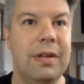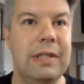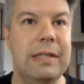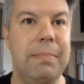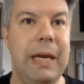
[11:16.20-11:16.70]

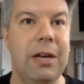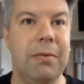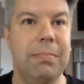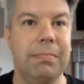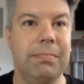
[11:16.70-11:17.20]

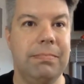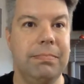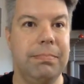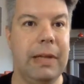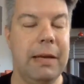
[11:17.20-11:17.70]
Demeter,
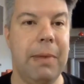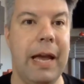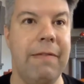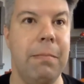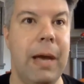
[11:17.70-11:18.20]
played by
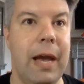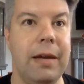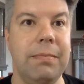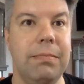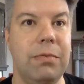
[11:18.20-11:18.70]
Aeva
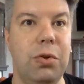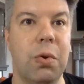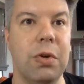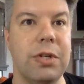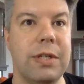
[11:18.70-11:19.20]
May.
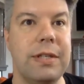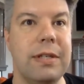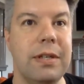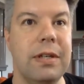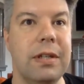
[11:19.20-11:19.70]
Gorgeous.
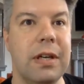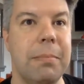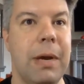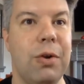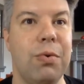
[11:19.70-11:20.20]
Look
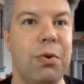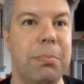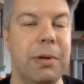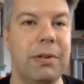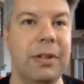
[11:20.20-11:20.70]
at Michael
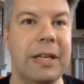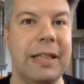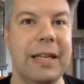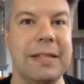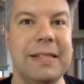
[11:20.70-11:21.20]
Gruber. Look
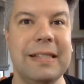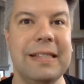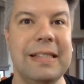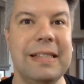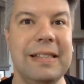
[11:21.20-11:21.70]
at this.
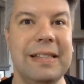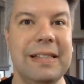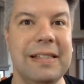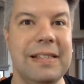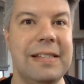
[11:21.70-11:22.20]

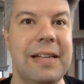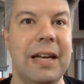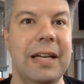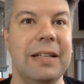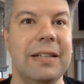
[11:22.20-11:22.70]

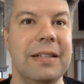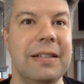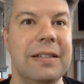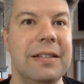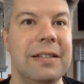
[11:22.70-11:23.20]
Stunning.
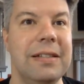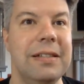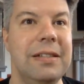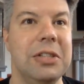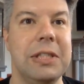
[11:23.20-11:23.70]

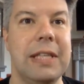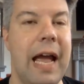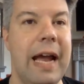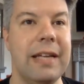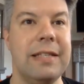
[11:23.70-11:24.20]
Just
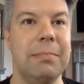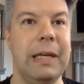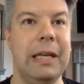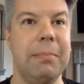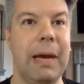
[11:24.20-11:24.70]
handsome
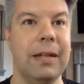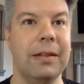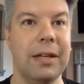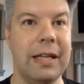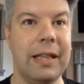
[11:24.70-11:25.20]
leading man.
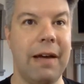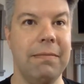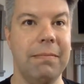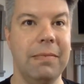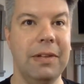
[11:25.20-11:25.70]
Look at that.
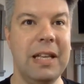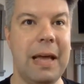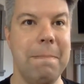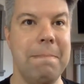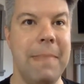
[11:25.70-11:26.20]
Look at
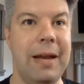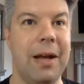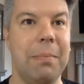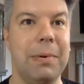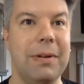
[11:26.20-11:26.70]
that
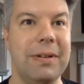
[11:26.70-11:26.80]
makeup.